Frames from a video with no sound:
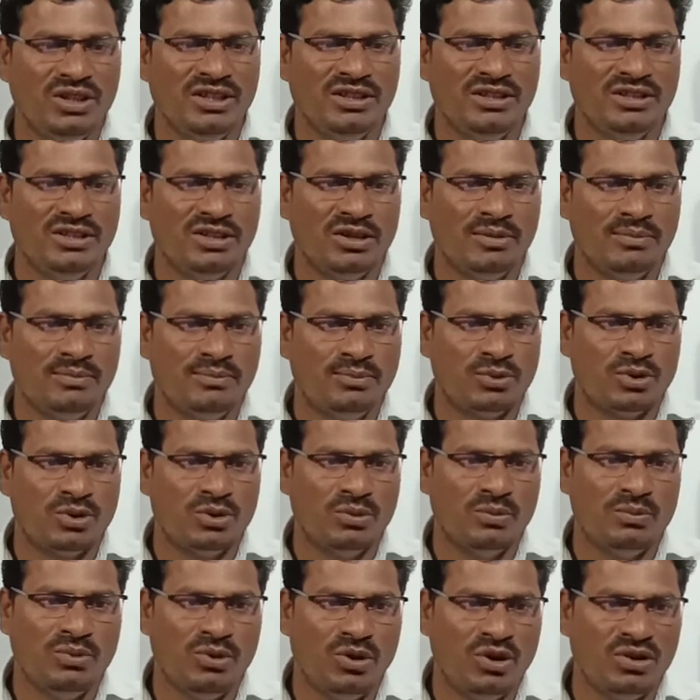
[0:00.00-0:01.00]
in the
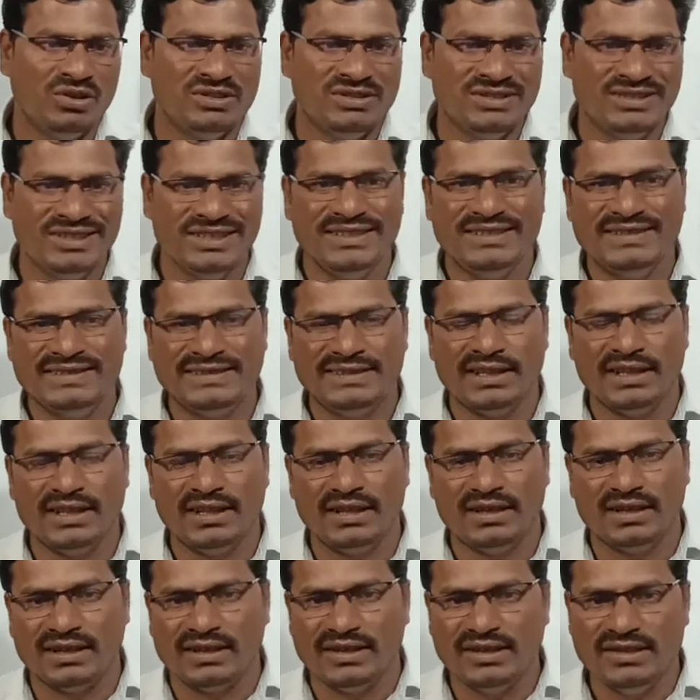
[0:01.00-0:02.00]

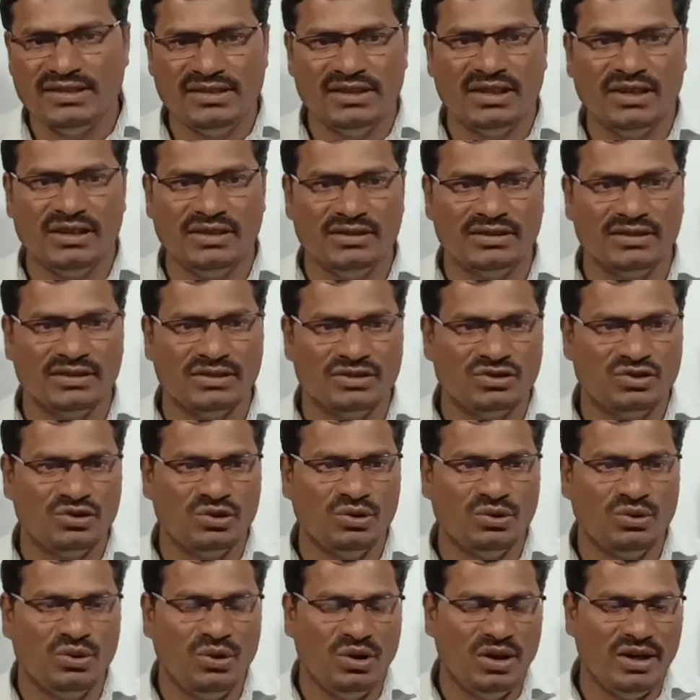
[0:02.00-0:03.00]
proboscis region,
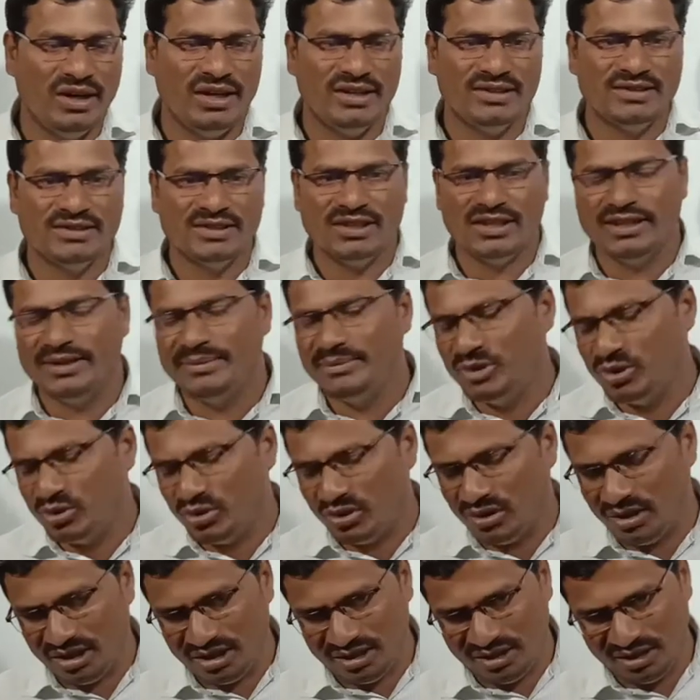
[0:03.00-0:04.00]
so called as a
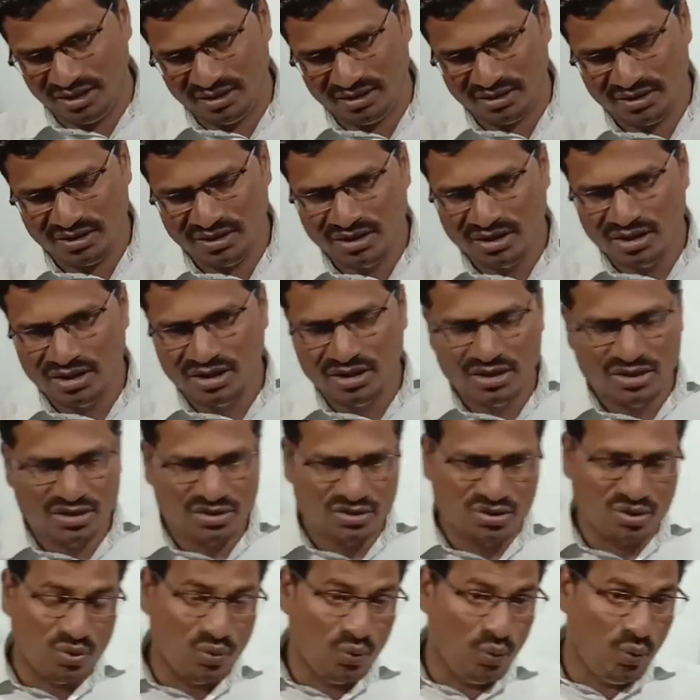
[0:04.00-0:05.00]
Hemichordata.
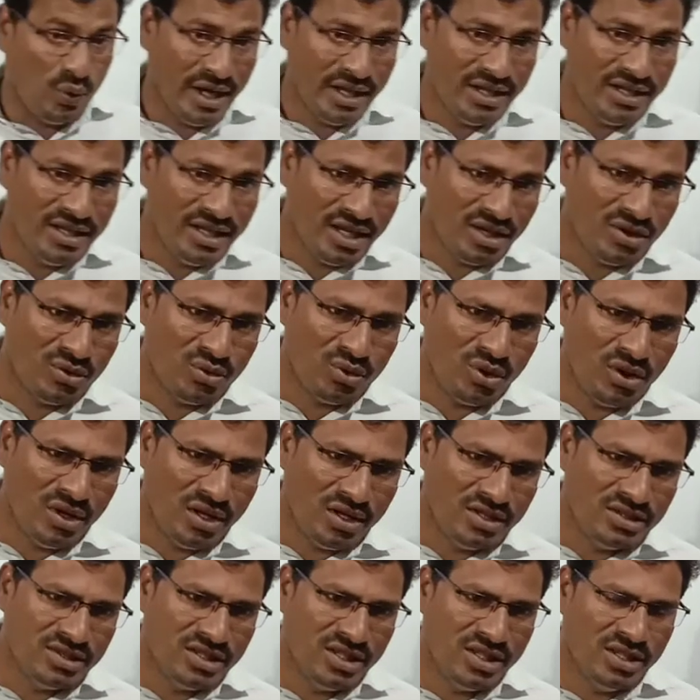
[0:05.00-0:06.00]
So why they are called
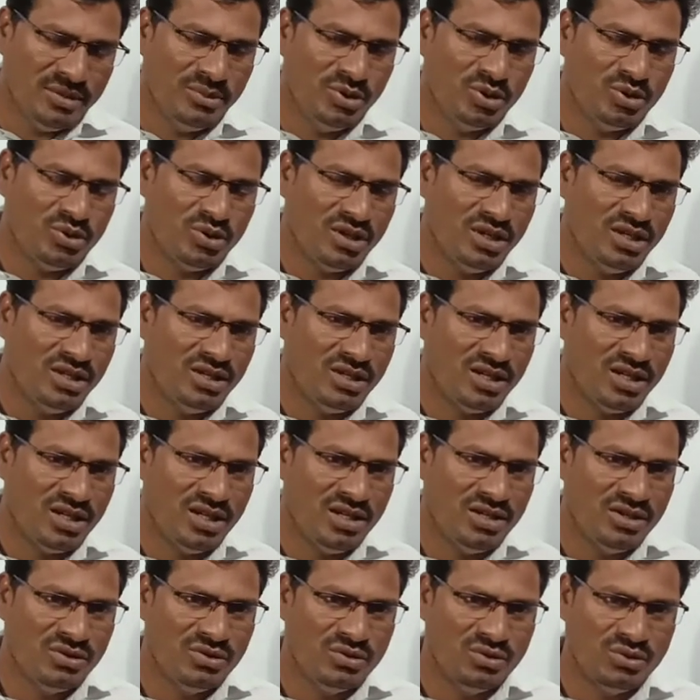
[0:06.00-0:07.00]
as a
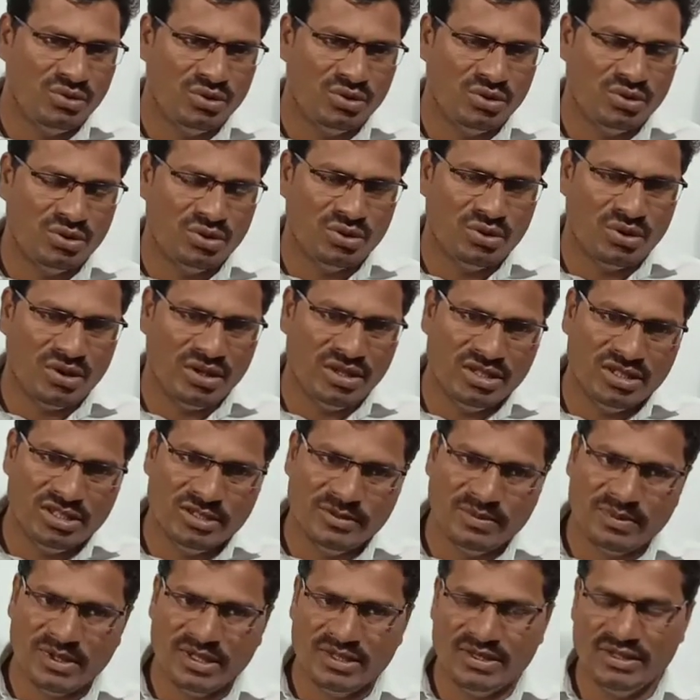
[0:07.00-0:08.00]
Hemichordata? Notochord
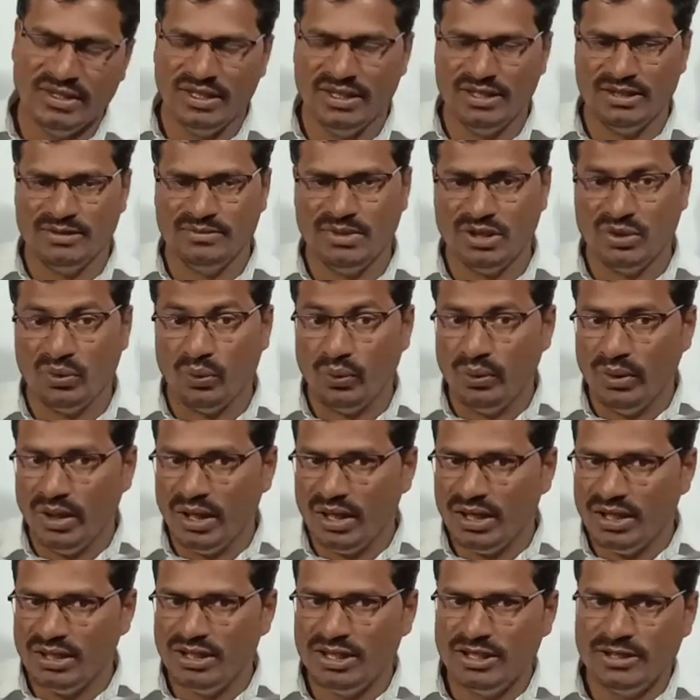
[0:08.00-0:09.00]
is present, but
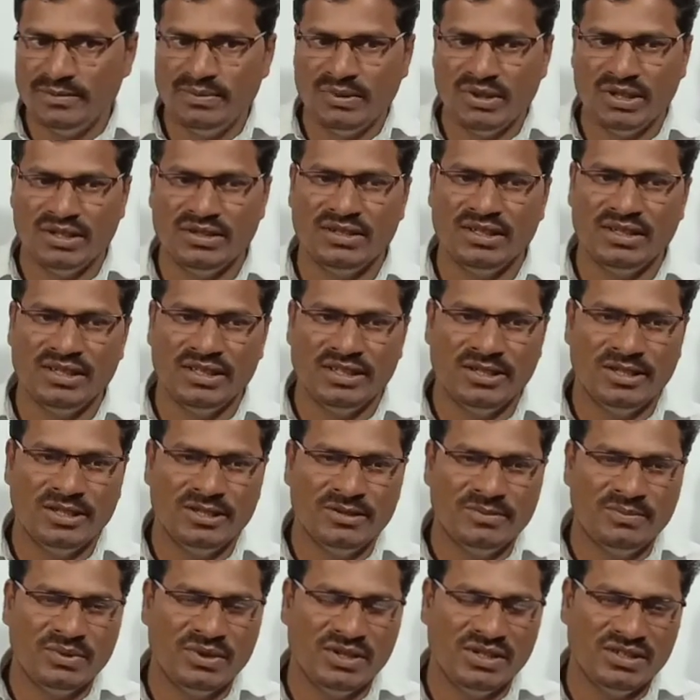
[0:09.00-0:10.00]
where it is present? It
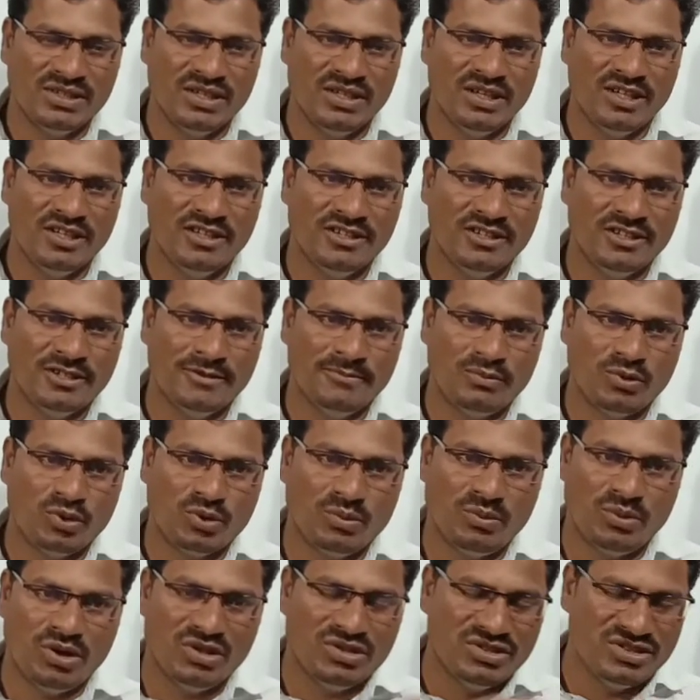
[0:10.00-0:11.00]
is present in the
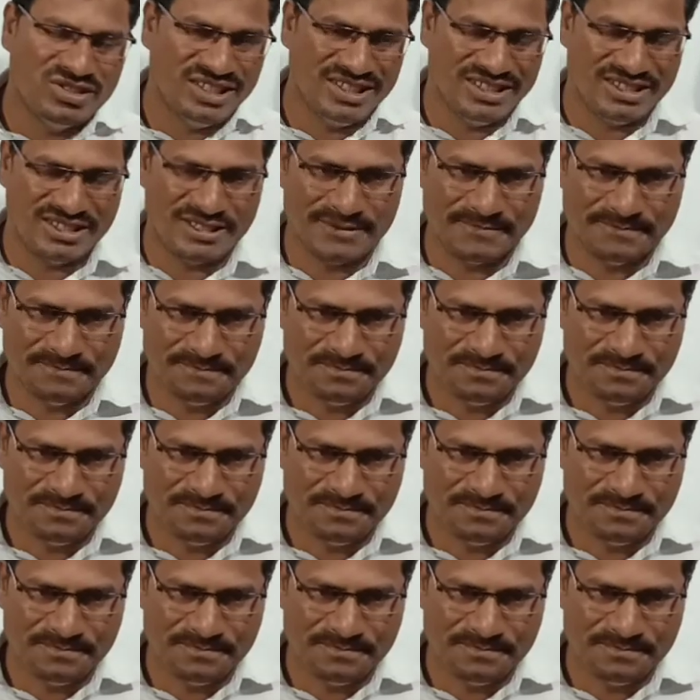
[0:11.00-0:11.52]
proboscis.